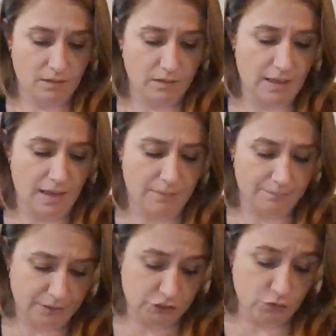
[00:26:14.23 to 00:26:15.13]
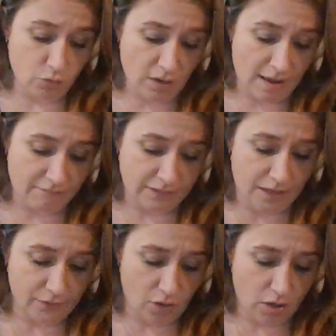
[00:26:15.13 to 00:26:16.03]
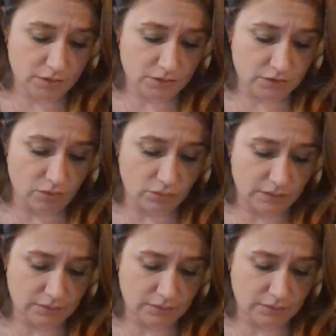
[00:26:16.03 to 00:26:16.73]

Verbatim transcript: Yeah, but you will have, allow your heart and soul